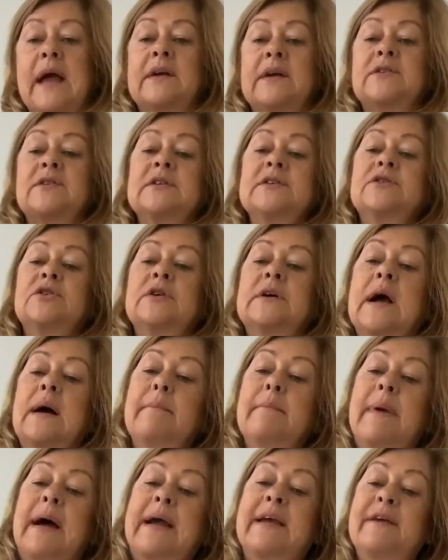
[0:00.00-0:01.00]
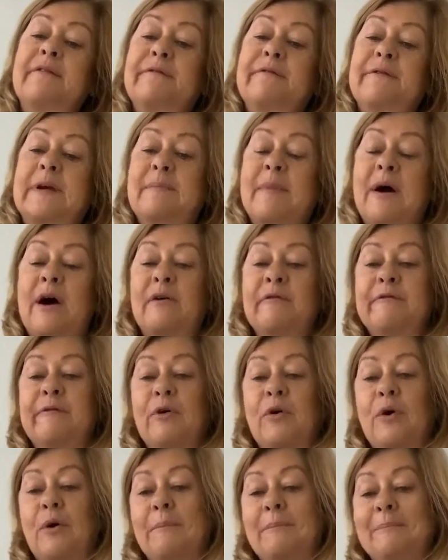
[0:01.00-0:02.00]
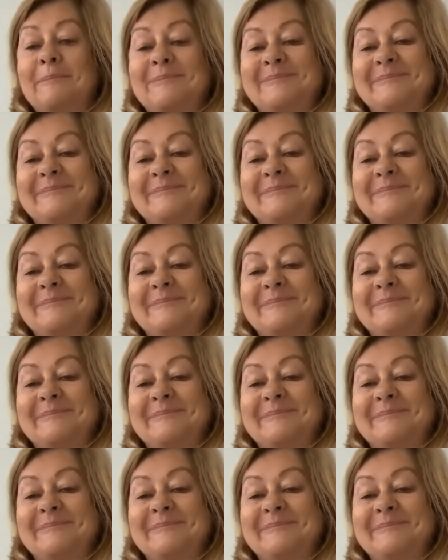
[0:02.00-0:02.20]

actually do come back in female form